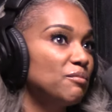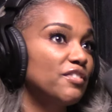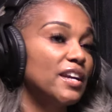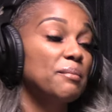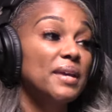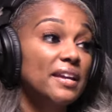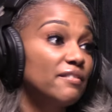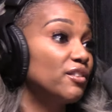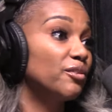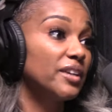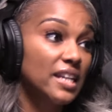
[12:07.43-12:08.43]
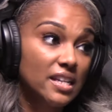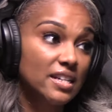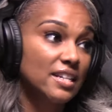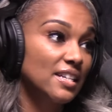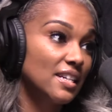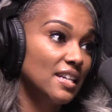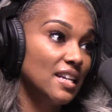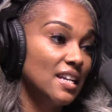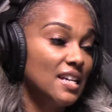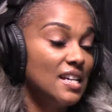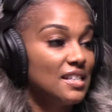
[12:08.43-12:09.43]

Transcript: frame every year. Mm-hmm.